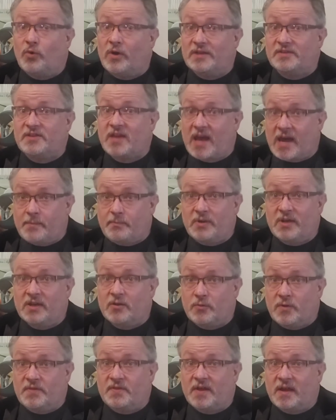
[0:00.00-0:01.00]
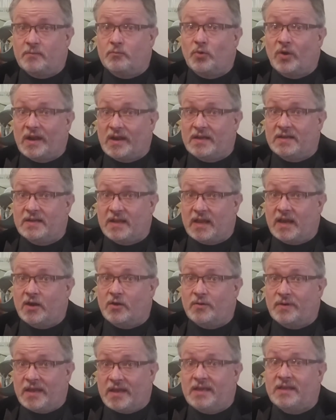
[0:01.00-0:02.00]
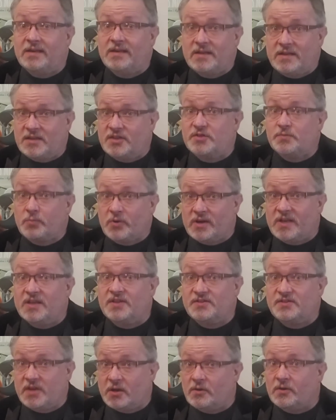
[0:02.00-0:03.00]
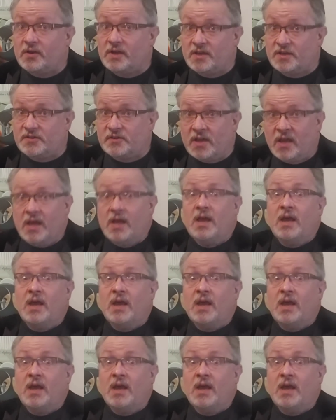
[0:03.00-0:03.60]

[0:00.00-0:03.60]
what's happening with them right now, and it is pretty serious.